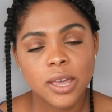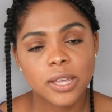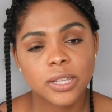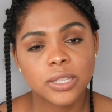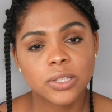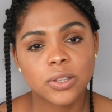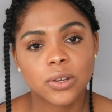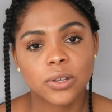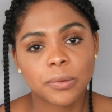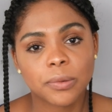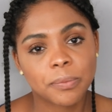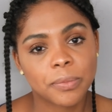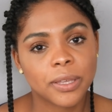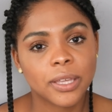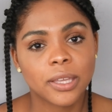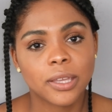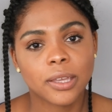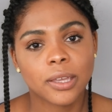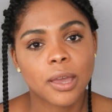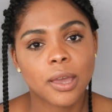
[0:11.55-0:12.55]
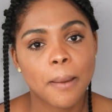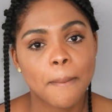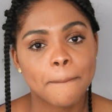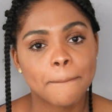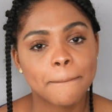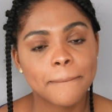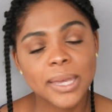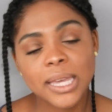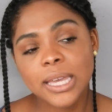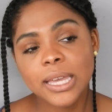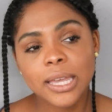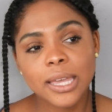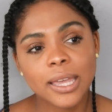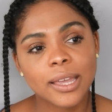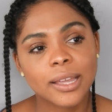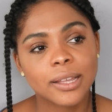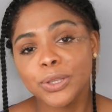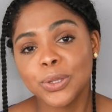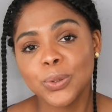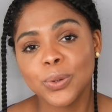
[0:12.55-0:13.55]
it's gonna be me
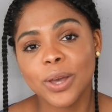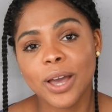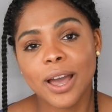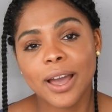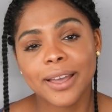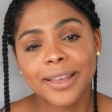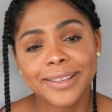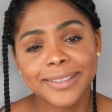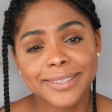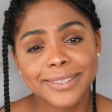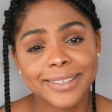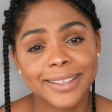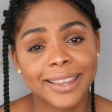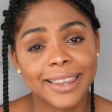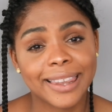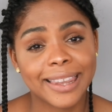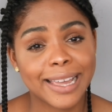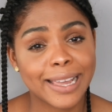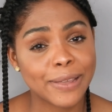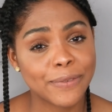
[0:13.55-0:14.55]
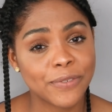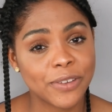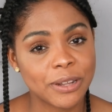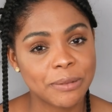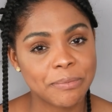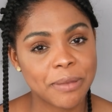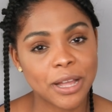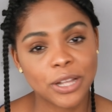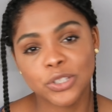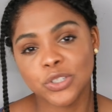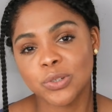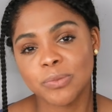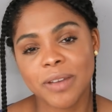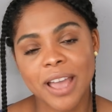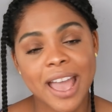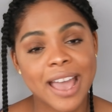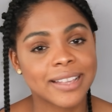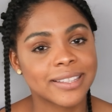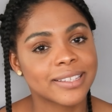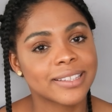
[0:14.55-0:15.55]
telling you guys life in Belgium
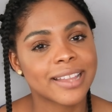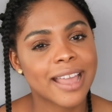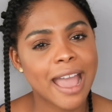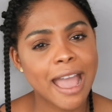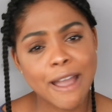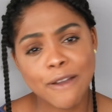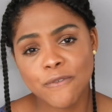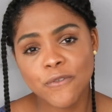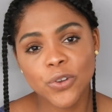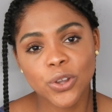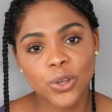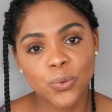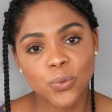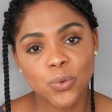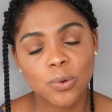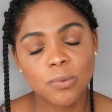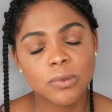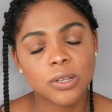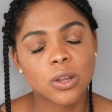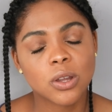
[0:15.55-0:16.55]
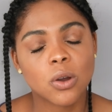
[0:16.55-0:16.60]
as an African woman.